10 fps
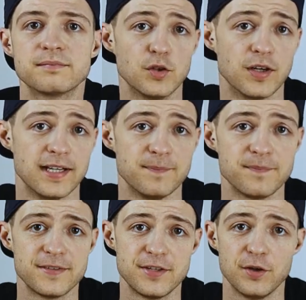All right,
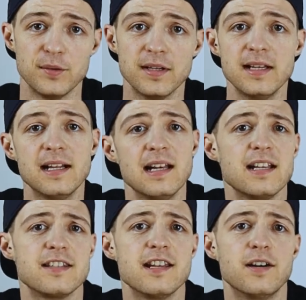so
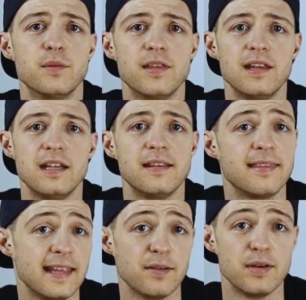let's start with the
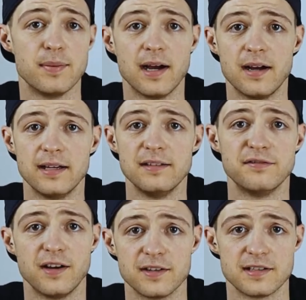theory behind
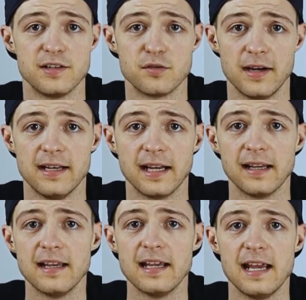fasted
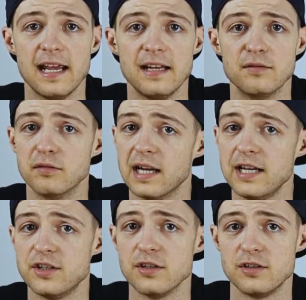training in
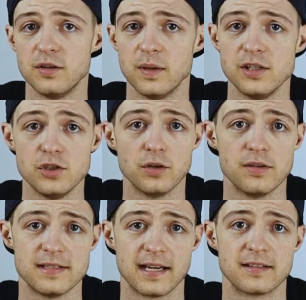relation to
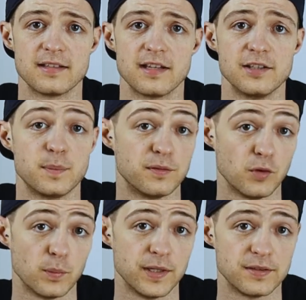endurance exercise
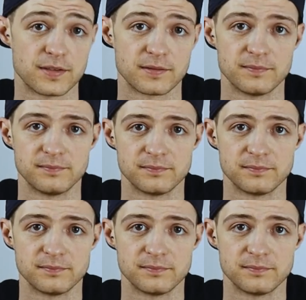performance.